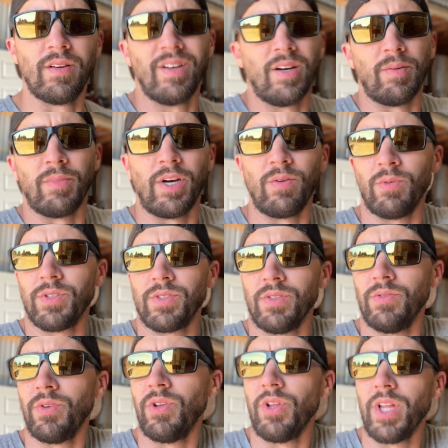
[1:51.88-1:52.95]
mine wasn't
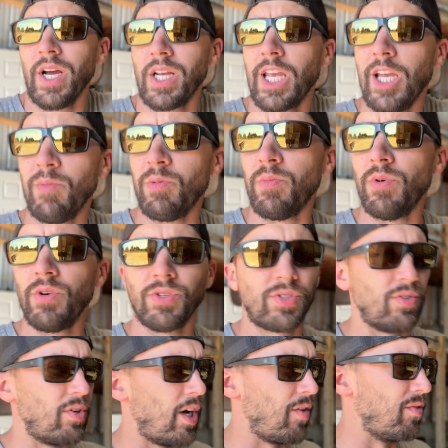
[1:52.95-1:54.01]
really that capable,
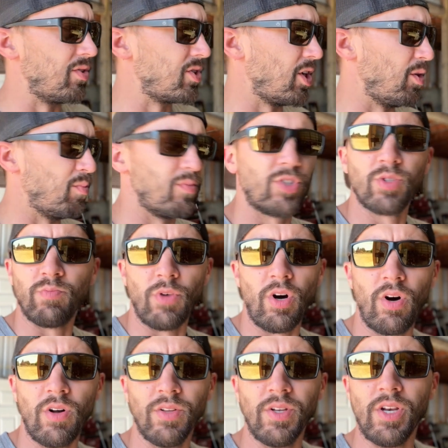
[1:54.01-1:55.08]
so having something
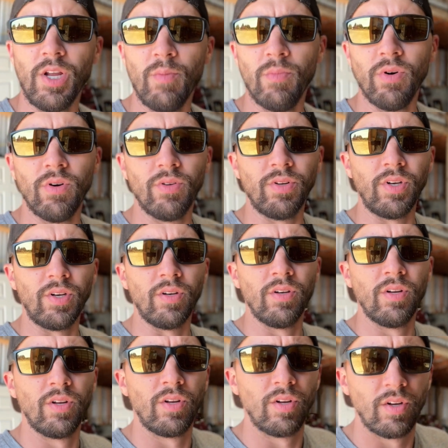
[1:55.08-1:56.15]
small and nimble and
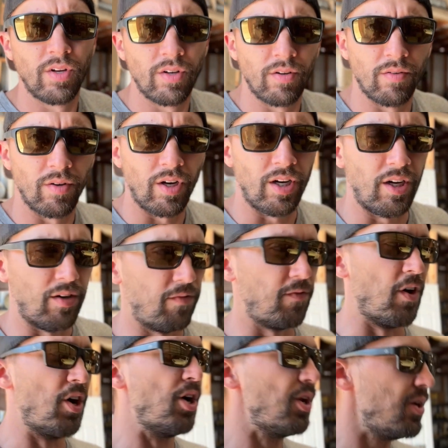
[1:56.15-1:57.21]

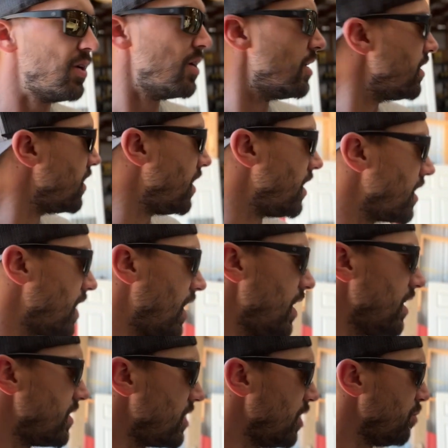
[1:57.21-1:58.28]
fun and kind
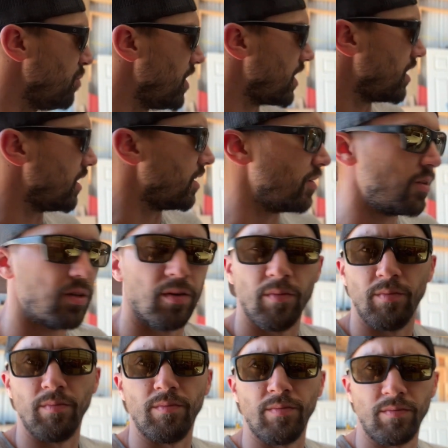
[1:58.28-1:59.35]
of something I can
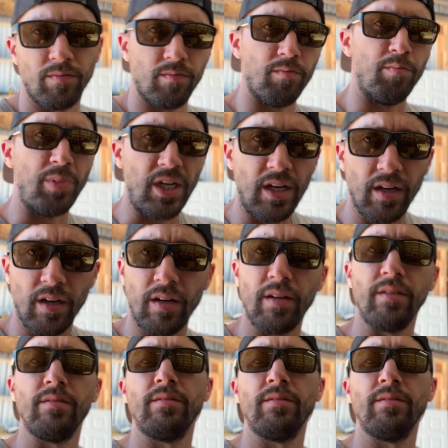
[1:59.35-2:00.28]
beat on